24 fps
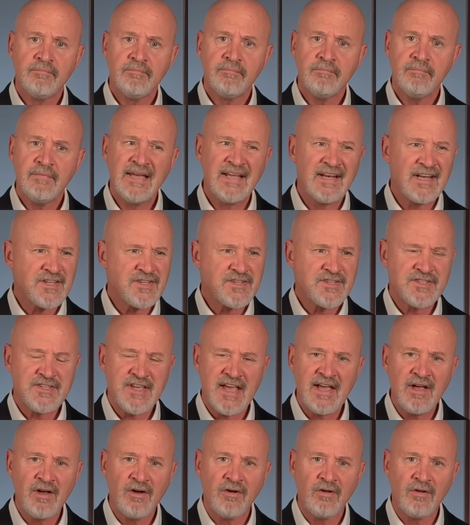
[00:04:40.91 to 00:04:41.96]
in a
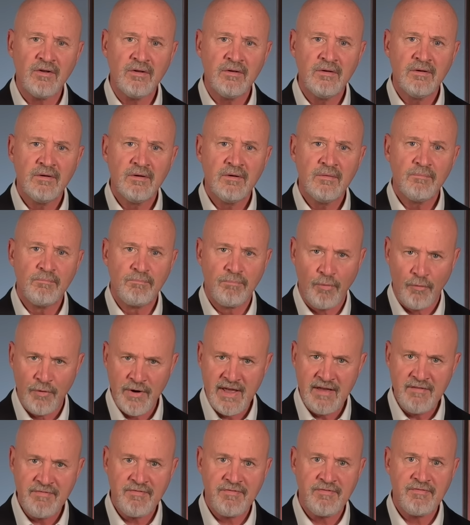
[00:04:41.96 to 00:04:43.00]
single
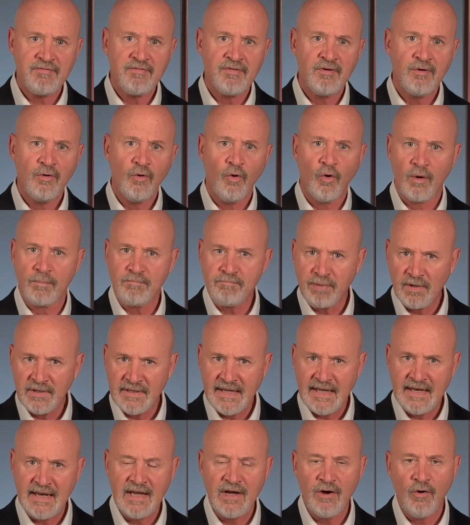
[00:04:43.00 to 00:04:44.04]
brief or
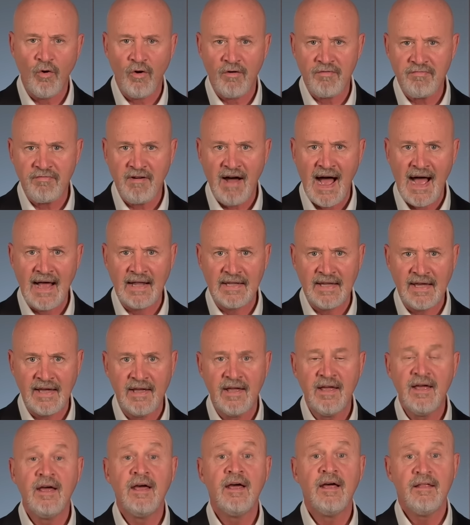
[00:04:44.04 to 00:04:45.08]
pleading or filing
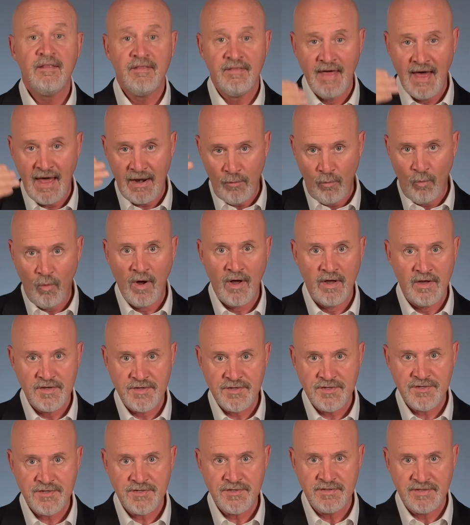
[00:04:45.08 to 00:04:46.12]
that
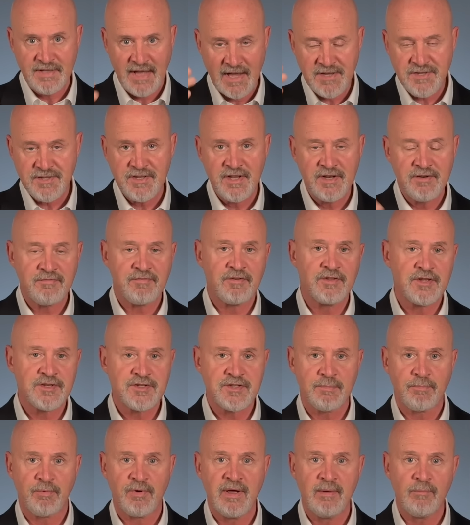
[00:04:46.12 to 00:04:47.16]
was destined for the
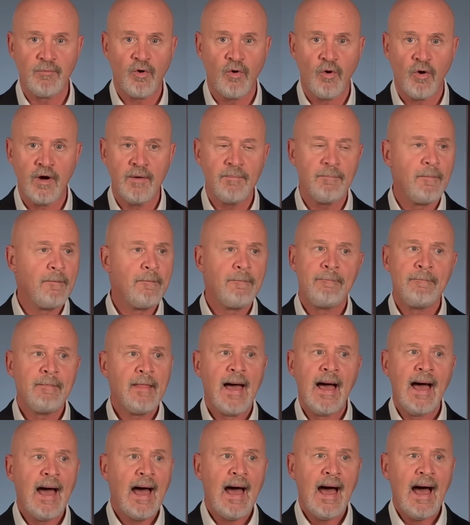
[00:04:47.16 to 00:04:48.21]
Supreme Court?
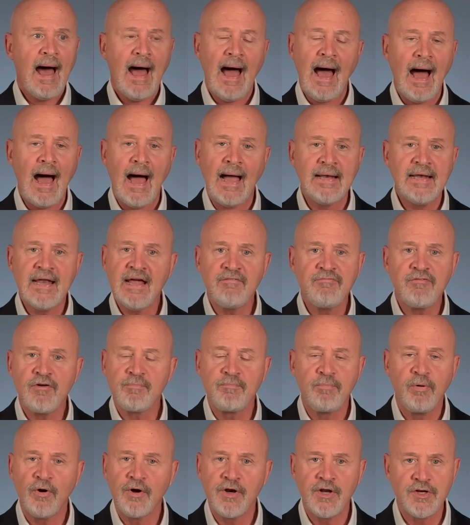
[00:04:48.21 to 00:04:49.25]
I never
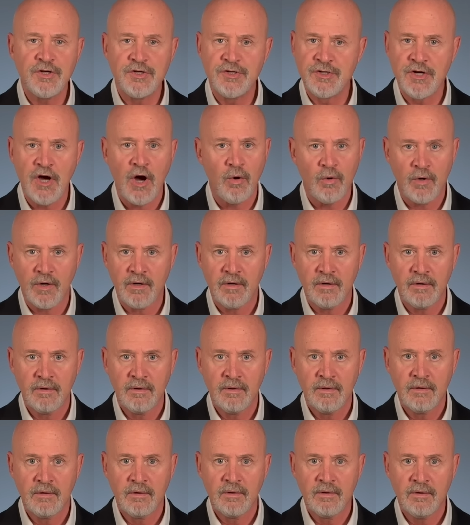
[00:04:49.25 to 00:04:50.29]
put a joke
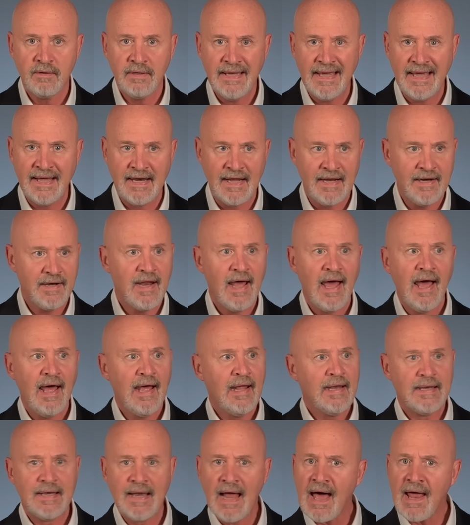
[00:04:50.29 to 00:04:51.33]
in it.
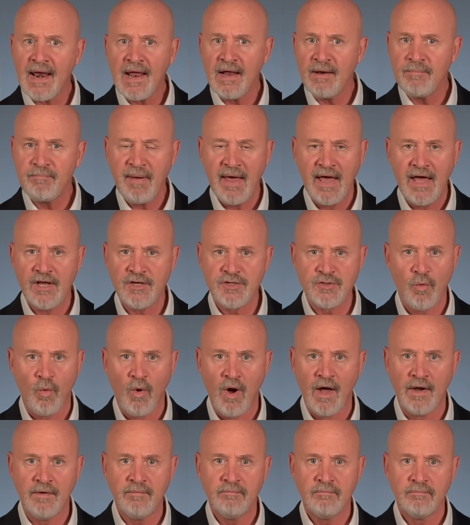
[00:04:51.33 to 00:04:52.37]
Not on page
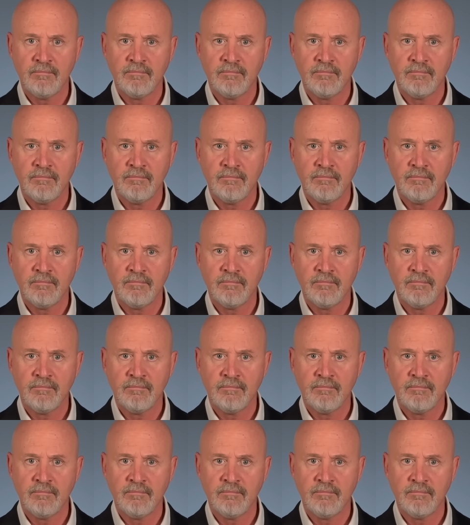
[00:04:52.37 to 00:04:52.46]
one,